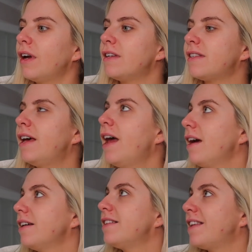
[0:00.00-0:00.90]
It's
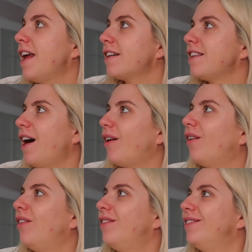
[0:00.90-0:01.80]
an
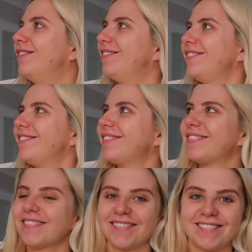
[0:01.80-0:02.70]
XL. Yeah, we're
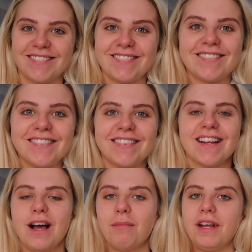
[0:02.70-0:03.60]
sharing that.
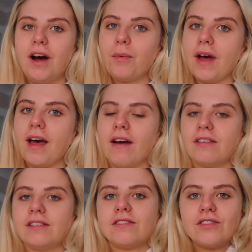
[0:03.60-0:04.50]
I mean, I wear
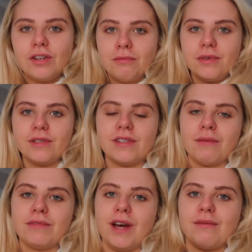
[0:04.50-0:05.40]
Harry's jumpers
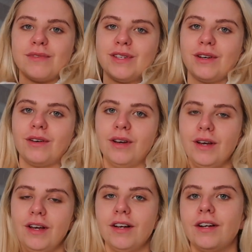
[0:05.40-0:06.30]
sometimes too. I like that
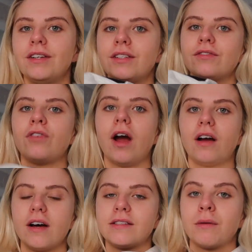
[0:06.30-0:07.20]
oatmeal. Right,
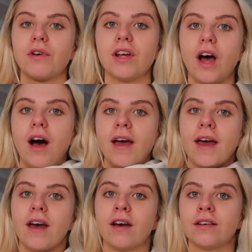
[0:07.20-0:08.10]
guys, oatmeal I'm going to cut
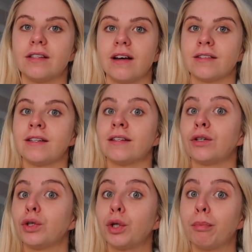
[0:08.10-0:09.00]
here because, like I said, I
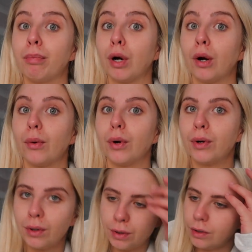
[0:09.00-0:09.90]
got that oatmeal on.